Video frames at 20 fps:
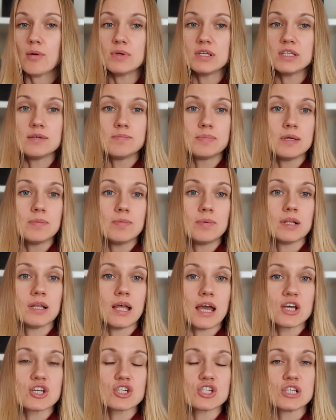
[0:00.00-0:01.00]
many people
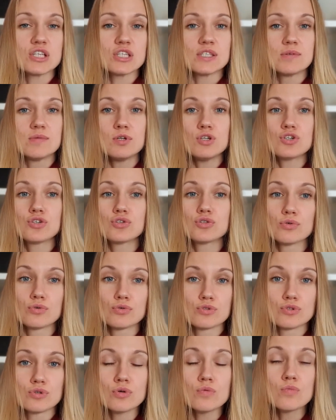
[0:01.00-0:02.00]
actually switch to
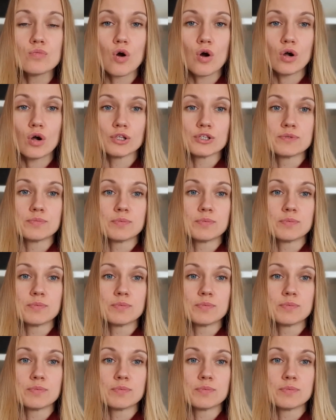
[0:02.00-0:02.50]
Zoom calls,